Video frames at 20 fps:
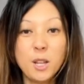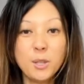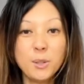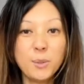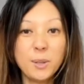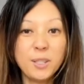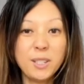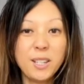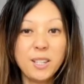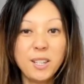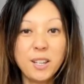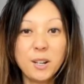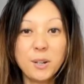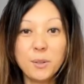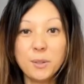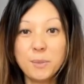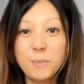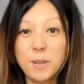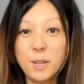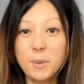
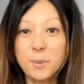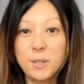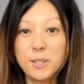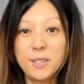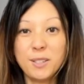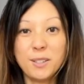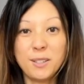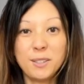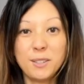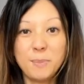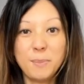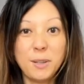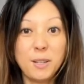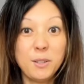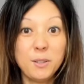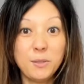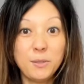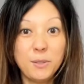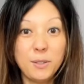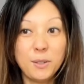20-year-old man who is not a
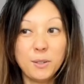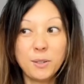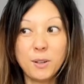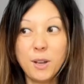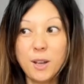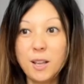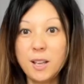pedophile